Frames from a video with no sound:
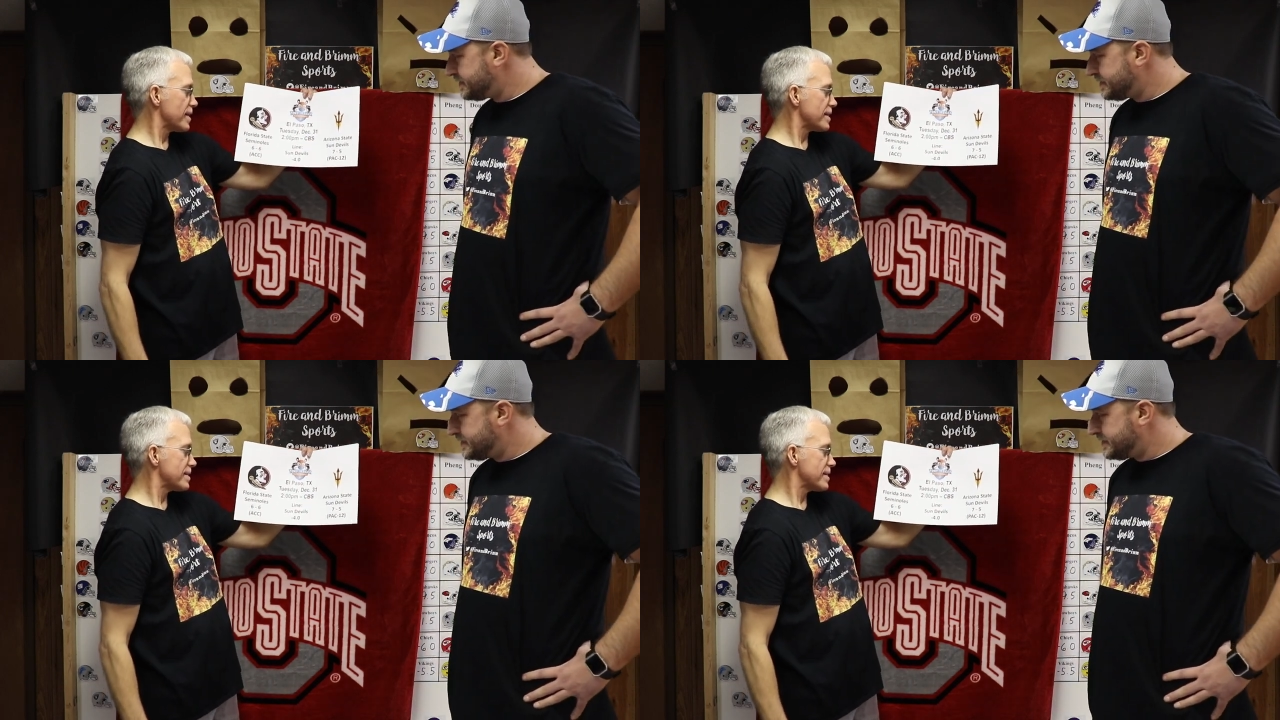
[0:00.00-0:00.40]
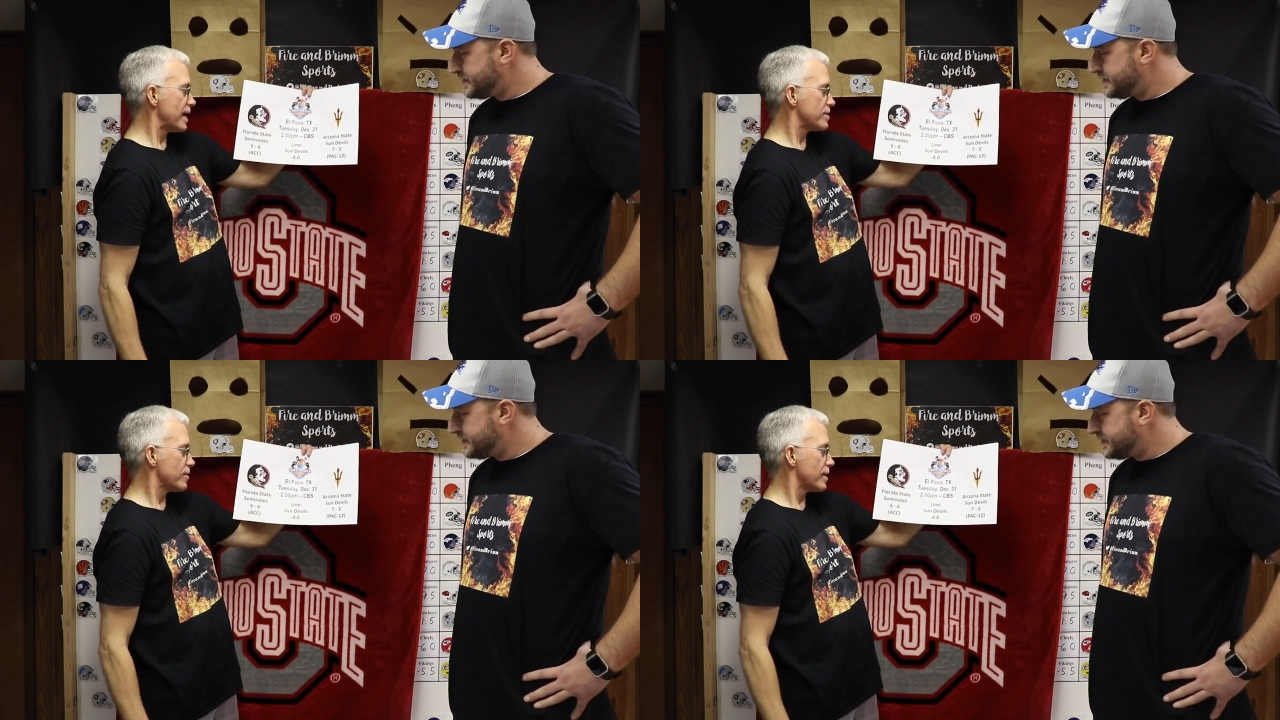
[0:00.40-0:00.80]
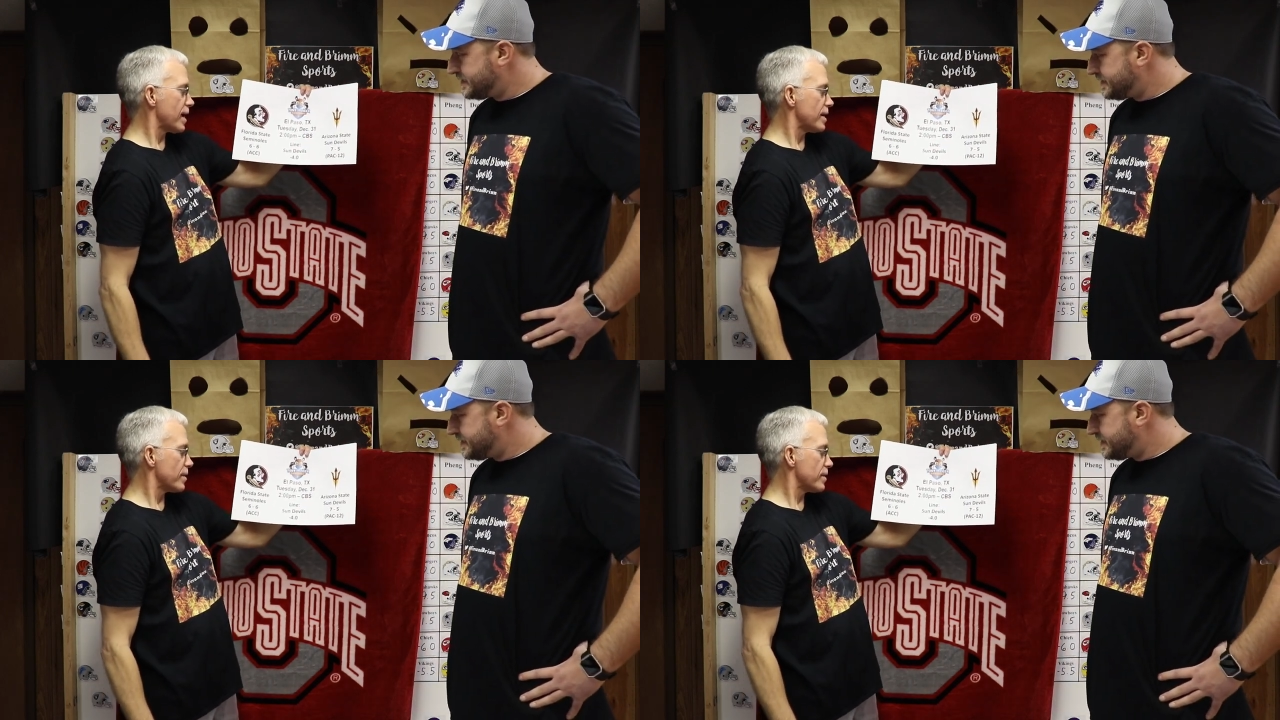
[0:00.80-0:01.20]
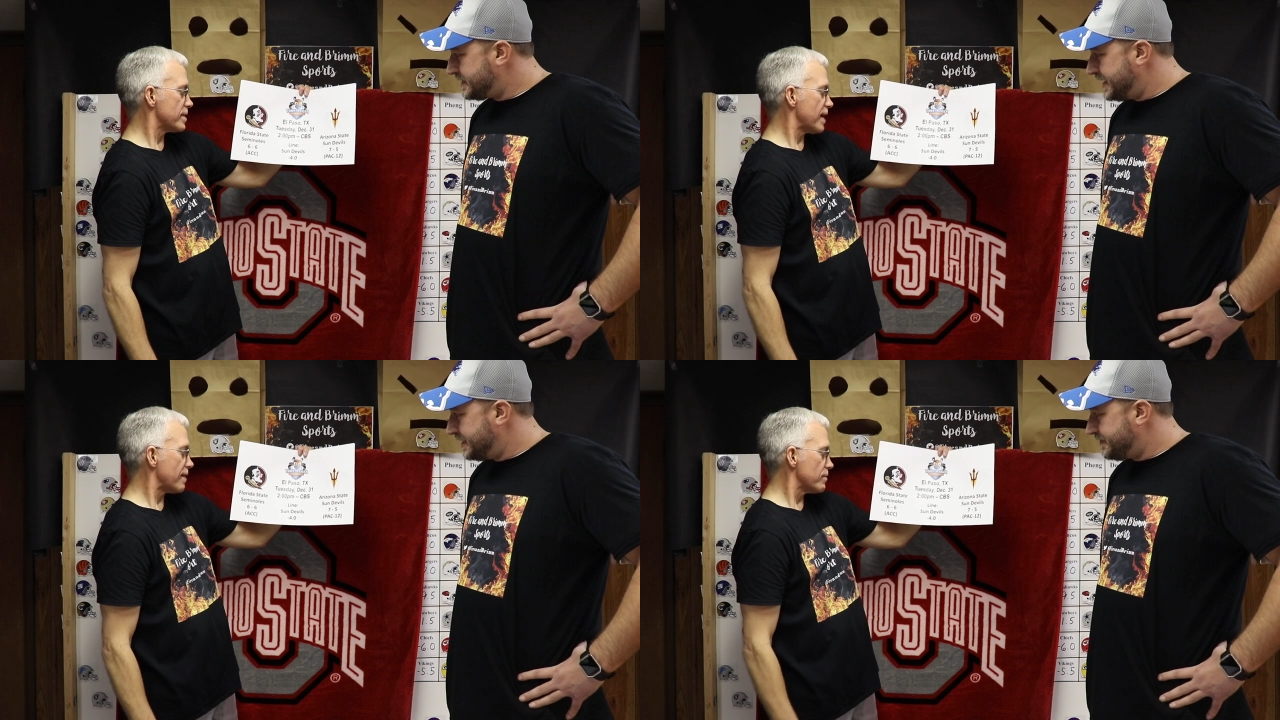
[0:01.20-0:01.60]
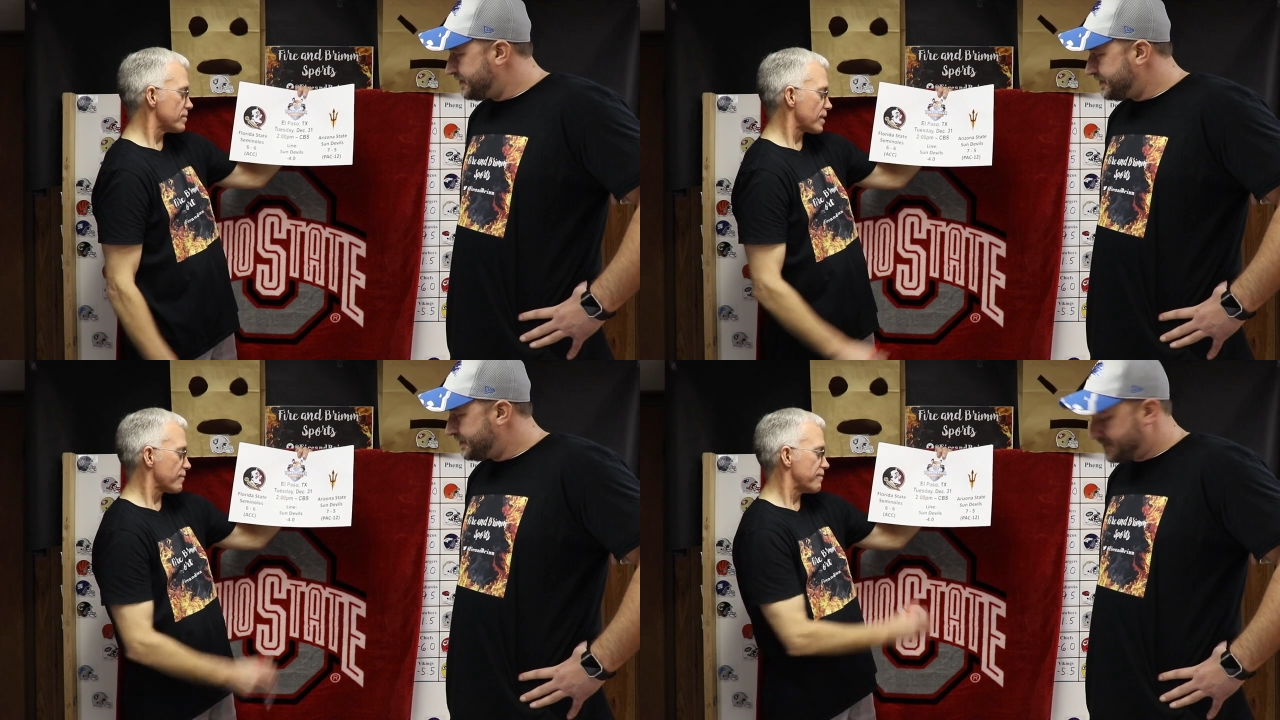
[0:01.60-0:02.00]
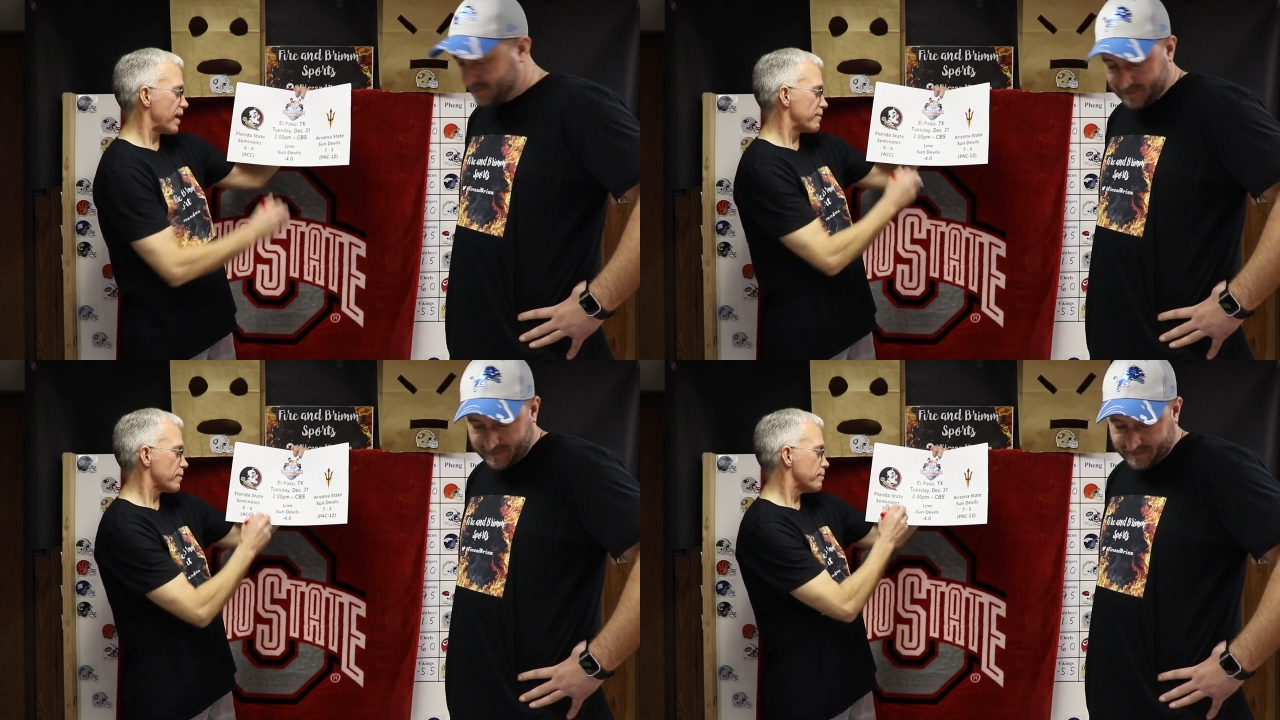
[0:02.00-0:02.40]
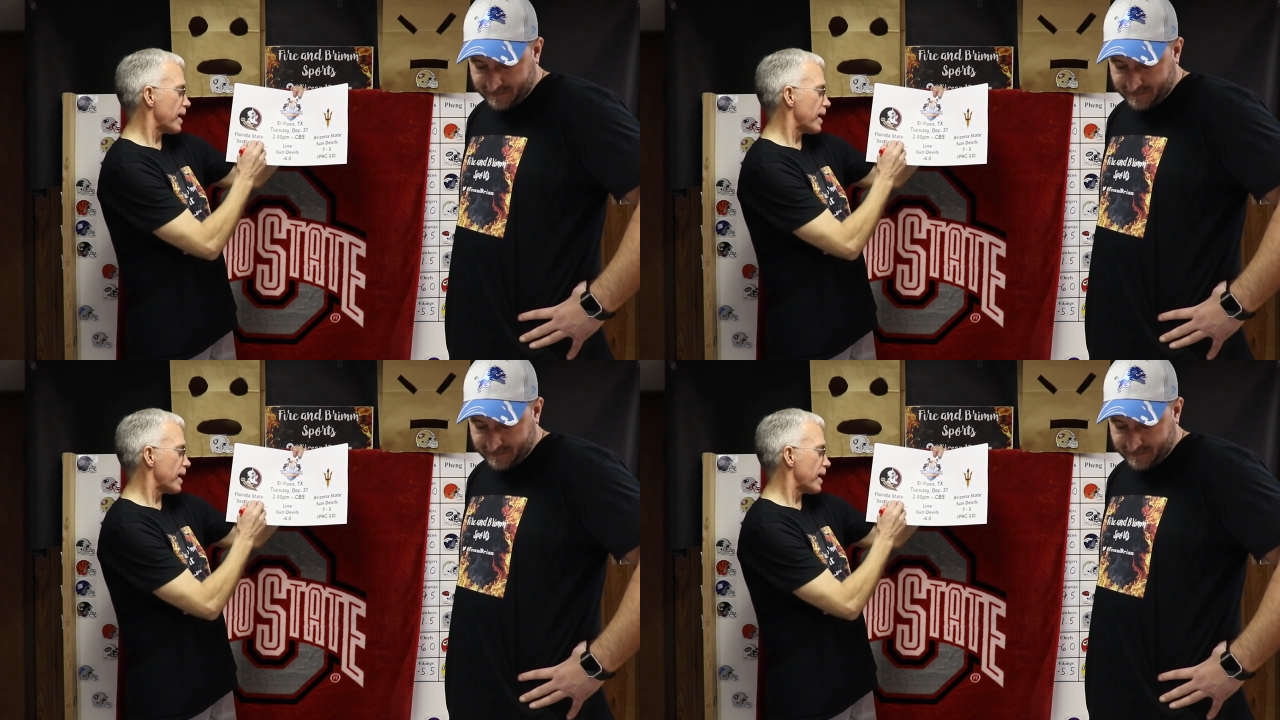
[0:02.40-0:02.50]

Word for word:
Speaker 1: we get the states going on here. The Devils are favored